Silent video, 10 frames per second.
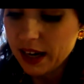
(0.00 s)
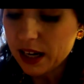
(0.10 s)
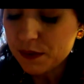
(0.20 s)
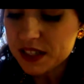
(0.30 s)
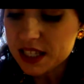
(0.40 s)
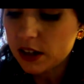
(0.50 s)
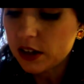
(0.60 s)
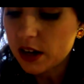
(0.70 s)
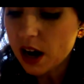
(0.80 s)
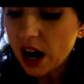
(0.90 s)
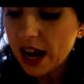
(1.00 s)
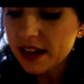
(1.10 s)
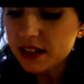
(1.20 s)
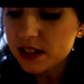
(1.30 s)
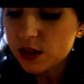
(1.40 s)
And if it's
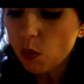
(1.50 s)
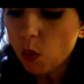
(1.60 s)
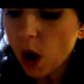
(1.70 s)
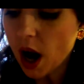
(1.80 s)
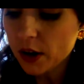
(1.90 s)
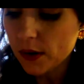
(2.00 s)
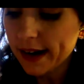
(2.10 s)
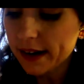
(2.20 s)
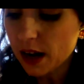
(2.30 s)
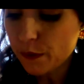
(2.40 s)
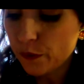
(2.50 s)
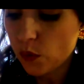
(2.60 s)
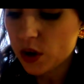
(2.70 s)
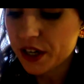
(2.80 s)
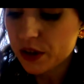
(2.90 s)
not watery enough
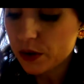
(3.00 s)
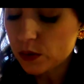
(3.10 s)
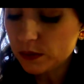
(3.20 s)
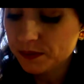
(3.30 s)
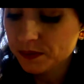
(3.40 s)
for you,